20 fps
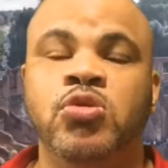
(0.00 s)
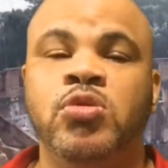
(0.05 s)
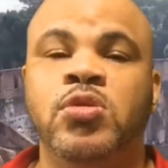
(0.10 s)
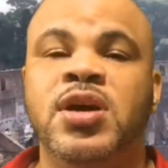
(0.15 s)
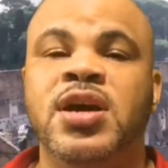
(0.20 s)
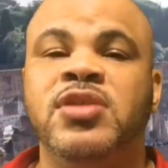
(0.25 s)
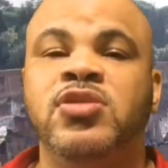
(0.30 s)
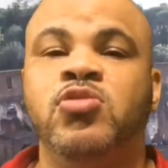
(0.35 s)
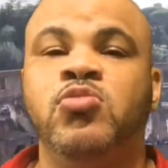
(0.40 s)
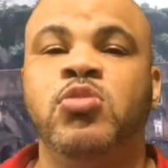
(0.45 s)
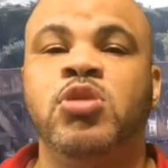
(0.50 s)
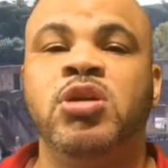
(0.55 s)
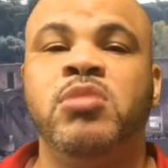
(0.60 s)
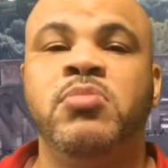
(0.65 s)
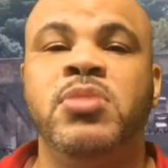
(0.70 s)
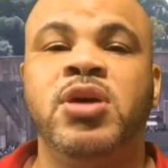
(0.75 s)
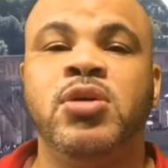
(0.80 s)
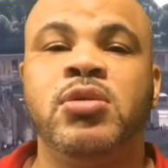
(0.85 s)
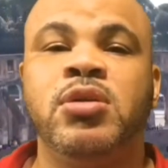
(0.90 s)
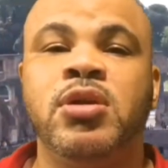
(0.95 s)
You don't have to worry
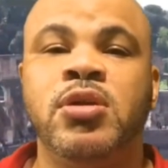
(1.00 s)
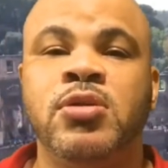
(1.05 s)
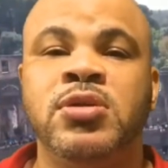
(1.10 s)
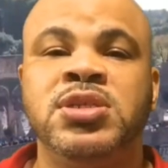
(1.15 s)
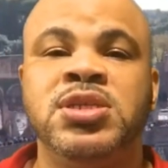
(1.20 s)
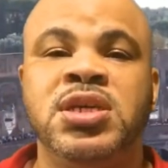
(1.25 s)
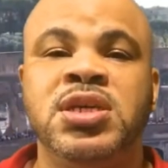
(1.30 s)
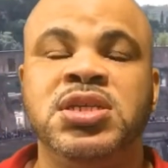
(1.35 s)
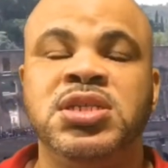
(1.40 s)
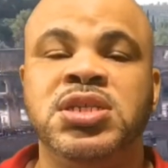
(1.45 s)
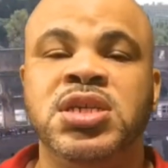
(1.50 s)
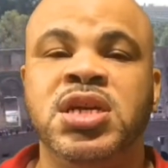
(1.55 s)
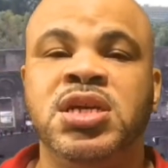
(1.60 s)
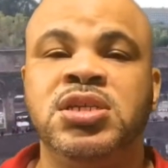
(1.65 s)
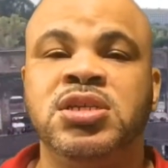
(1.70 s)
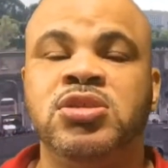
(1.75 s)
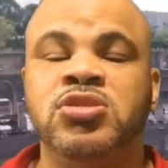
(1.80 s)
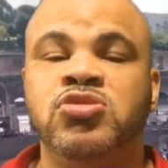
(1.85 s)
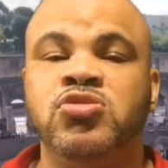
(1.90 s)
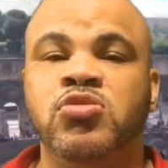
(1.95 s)
about currency
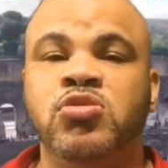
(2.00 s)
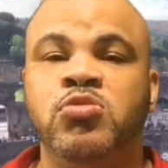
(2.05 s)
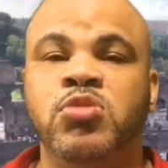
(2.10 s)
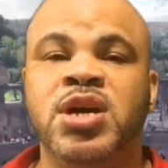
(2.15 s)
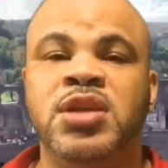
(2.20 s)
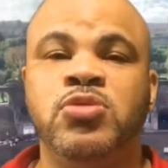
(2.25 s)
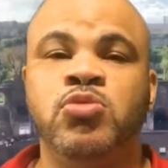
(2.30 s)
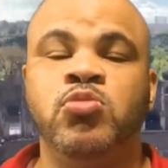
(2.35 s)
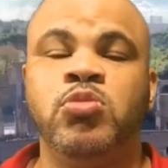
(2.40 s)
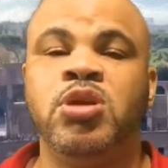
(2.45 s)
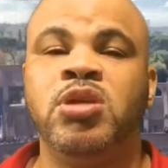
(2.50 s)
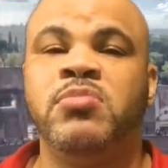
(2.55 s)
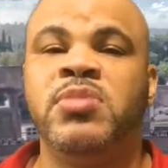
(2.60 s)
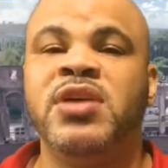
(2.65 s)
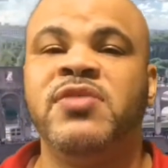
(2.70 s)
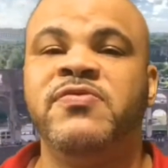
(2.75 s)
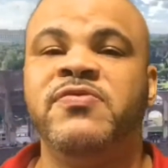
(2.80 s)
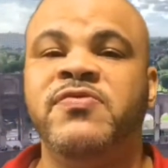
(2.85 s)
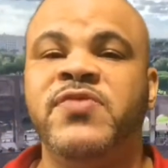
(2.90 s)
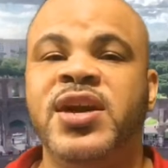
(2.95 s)
exchanges. You don't have to worry
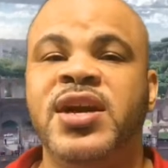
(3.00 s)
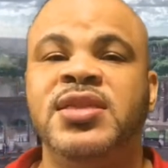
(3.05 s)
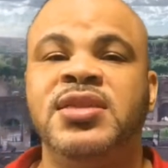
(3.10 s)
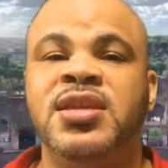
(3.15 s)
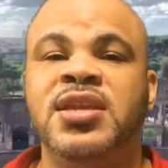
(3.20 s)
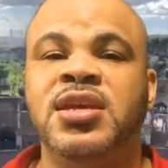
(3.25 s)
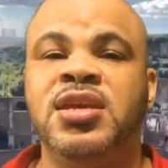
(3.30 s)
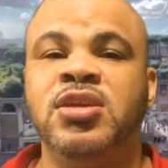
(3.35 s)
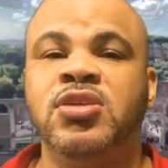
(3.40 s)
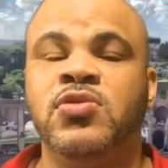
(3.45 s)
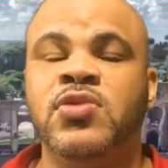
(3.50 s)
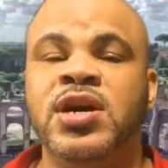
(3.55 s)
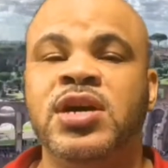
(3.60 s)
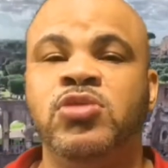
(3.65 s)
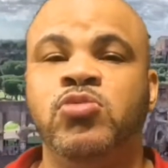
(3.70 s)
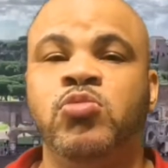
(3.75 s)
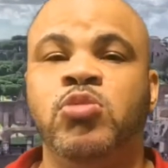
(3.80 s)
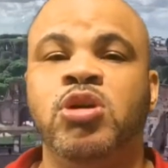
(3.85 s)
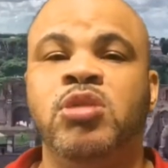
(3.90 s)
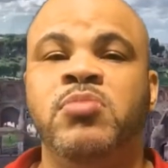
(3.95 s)
about finding it. You don't
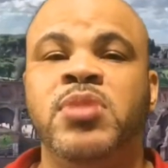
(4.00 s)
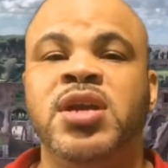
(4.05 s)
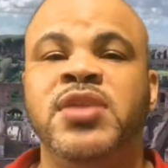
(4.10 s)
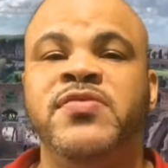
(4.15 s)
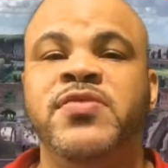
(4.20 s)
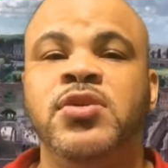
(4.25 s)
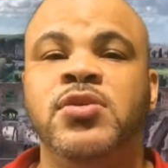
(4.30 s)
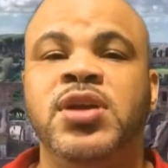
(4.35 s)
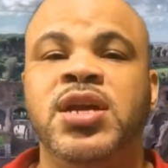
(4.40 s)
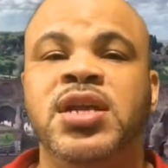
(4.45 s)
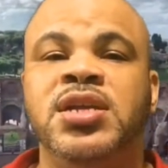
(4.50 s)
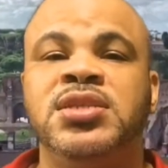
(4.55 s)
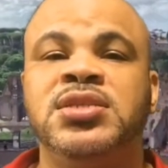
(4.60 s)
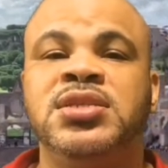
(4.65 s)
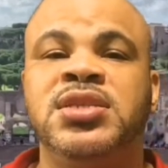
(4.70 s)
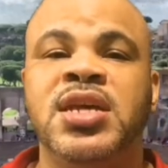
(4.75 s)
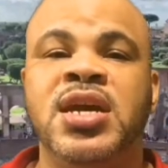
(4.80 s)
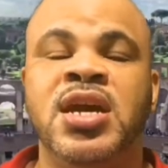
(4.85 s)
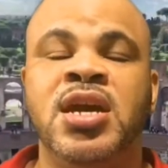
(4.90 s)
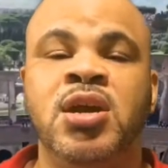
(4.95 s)
have to worry about if you're getting
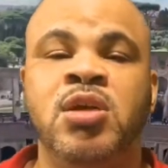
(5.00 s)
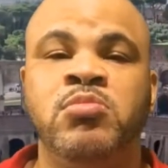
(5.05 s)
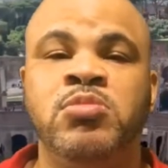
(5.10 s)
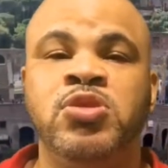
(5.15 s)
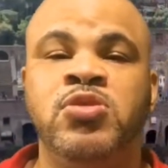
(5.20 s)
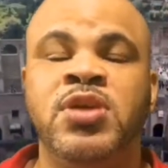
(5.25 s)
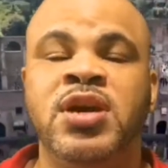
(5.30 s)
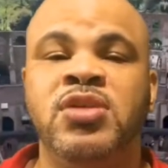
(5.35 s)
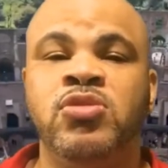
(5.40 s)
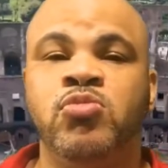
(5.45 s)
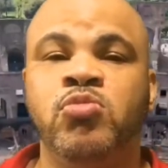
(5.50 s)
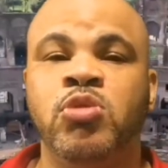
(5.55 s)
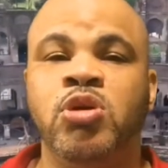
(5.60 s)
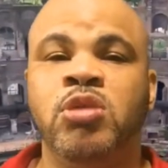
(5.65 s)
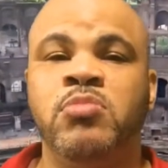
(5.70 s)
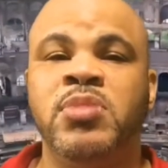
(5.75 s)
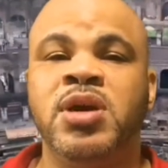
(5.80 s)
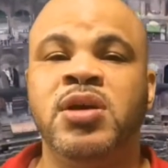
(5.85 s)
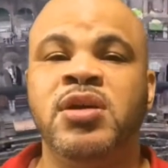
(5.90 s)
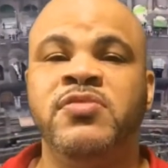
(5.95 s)
scammed. You don't have to
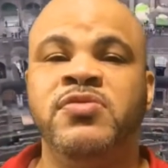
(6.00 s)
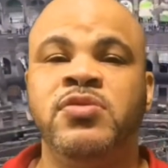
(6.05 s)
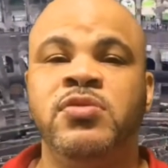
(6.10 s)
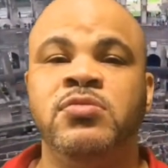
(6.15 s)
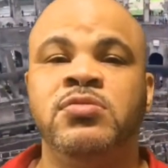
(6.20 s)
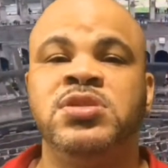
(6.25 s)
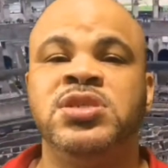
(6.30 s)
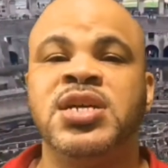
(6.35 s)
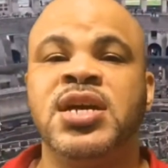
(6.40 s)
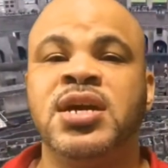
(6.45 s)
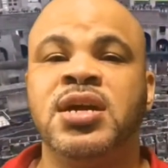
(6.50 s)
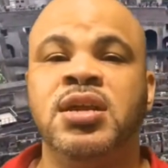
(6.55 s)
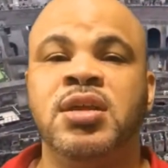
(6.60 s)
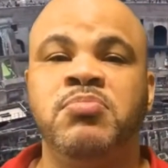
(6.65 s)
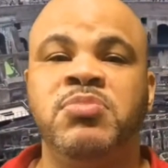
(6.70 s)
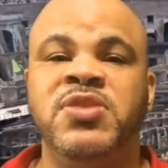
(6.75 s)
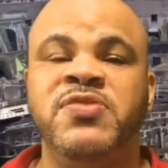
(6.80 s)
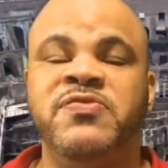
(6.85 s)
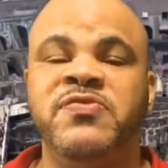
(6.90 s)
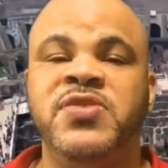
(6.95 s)
worry about if they're jacking
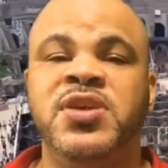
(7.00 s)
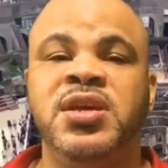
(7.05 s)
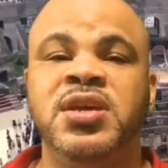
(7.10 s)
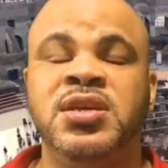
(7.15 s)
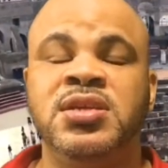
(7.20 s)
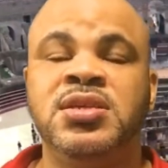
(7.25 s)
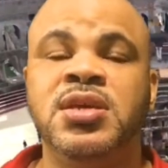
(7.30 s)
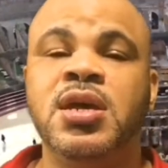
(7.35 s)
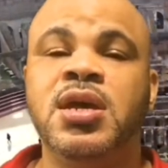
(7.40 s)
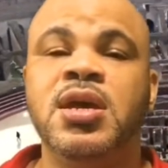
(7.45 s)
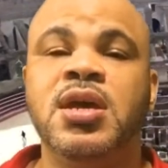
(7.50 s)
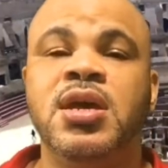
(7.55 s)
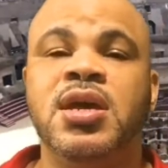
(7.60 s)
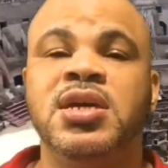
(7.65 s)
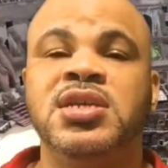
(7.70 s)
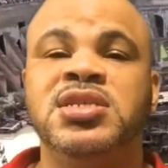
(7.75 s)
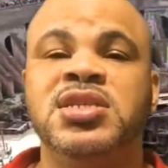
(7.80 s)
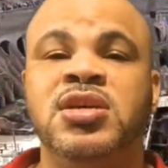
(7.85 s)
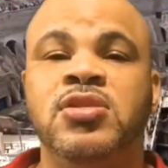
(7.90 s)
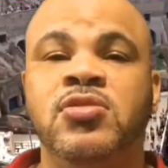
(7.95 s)
up the fees,
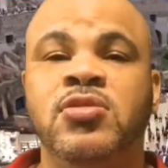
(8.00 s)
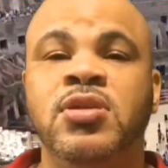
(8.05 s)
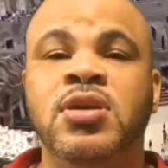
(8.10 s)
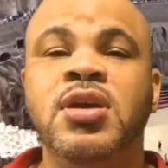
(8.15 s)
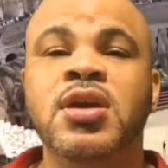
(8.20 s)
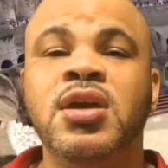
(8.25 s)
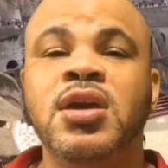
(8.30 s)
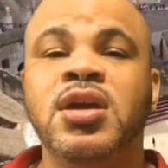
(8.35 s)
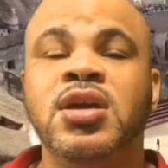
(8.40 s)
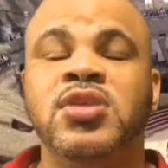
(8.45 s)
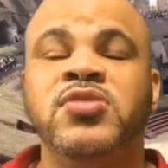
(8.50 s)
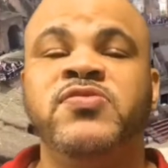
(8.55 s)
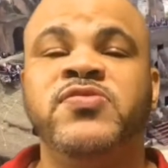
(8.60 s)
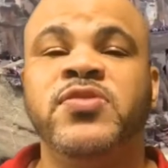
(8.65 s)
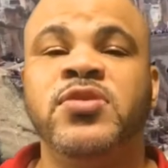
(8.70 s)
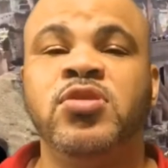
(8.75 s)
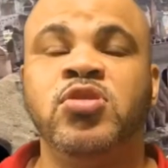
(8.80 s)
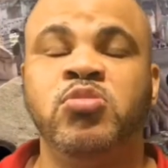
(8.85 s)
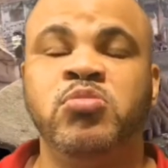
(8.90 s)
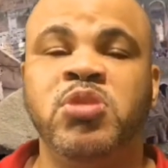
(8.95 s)
etc. You
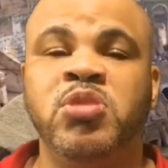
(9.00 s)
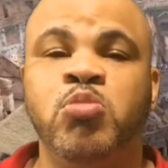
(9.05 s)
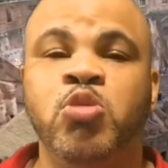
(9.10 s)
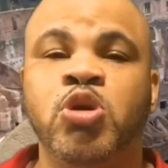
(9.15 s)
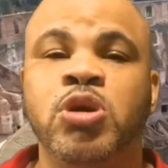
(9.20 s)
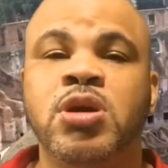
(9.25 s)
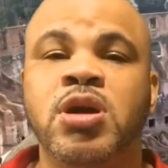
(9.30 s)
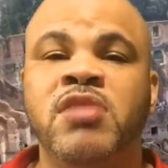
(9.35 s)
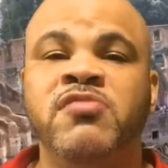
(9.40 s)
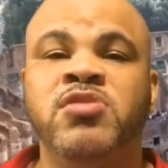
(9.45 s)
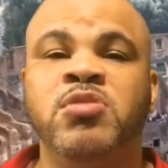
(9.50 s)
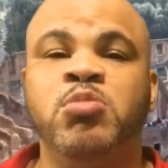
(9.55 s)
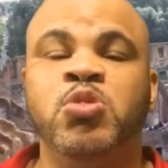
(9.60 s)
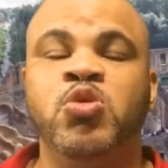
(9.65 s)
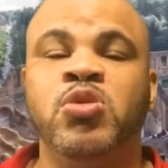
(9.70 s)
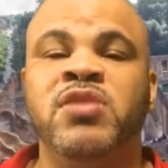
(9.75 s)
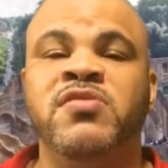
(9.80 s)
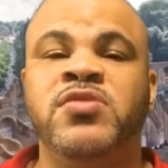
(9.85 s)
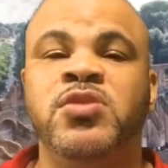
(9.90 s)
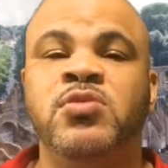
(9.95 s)
feel a little bit more
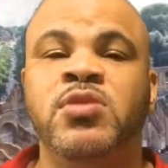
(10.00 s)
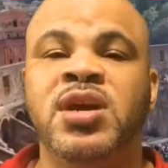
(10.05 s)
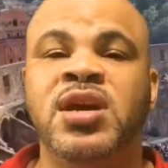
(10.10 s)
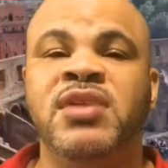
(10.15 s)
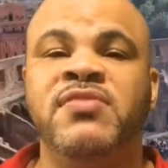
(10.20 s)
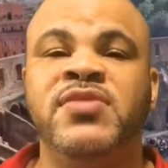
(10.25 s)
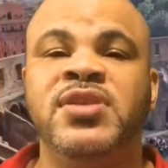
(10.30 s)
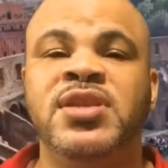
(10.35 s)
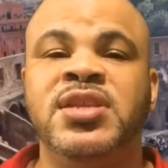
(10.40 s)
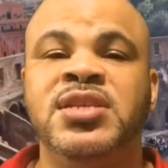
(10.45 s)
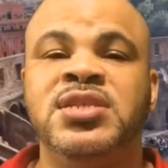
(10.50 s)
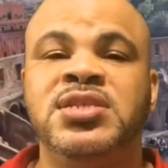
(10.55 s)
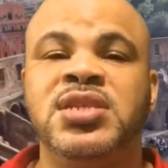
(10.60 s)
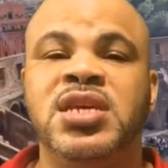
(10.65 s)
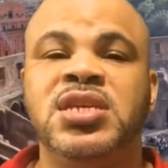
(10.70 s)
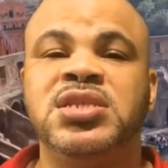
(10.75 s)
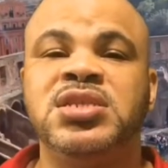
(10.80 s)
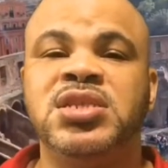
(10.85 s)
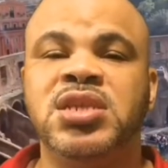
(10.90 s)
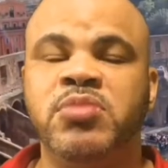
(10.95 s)
comfortable if you have at
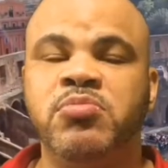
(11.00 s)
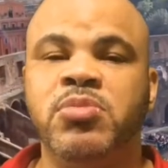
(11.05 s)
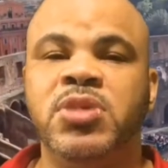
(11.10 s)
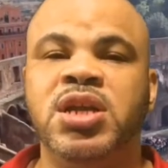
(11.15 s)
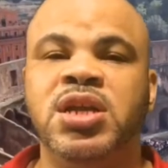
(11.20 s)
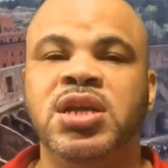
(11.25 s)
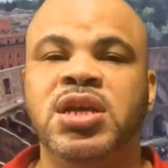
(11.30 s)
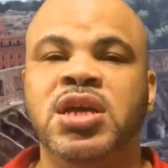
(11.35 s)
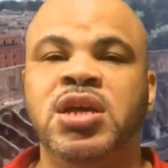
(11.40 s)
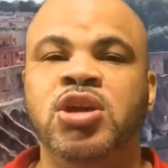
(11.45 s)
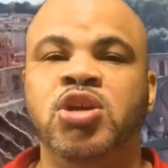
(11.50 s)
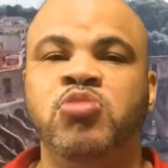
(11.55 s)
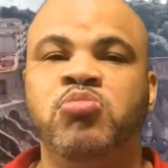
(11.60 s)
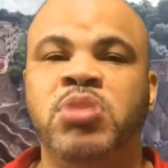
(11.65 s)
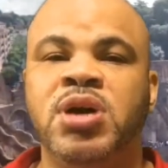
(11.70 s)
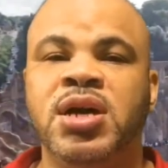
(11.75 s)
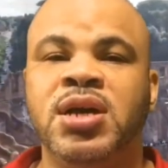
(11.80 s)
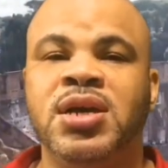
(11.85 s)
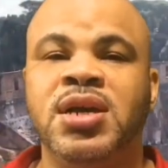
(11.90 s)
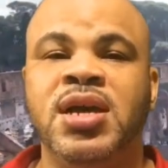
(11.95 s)
least some money in your
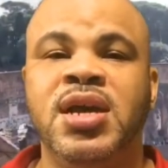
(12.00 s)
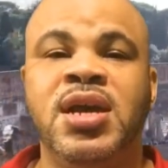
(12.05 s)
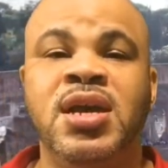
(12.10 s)
pocket.